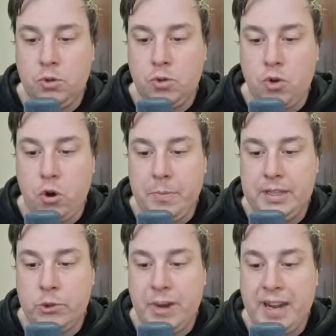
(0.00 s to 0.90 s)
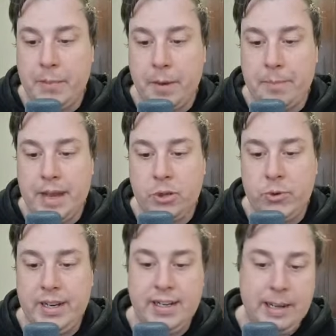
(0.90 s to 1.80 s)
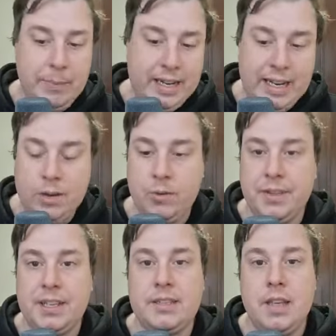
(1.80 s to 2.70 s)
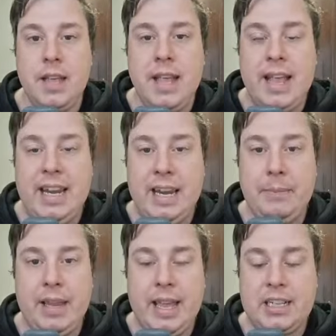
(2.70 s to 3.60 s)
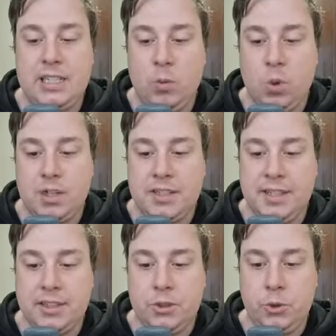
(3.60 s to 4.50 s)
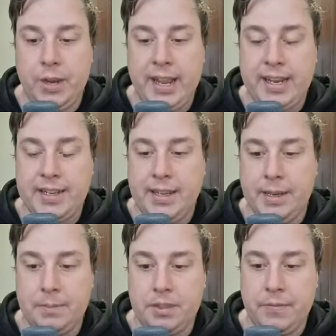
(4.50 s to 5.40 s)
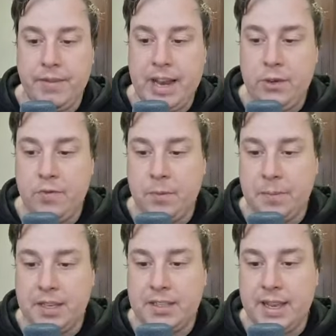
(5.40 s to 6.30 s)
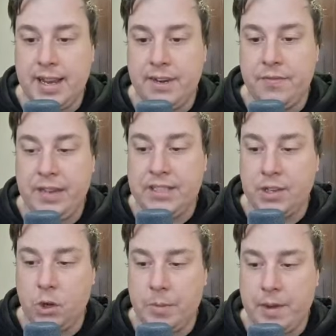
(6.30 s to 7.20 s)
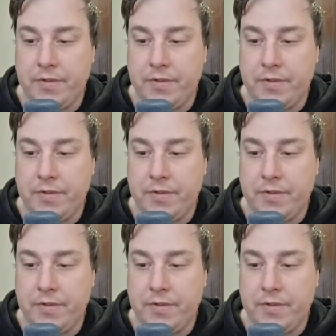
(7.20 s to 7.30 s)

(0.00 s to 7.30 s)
Chrome is draining my battery, let me click on this and let me actually watch this to get some value from this and fix it on my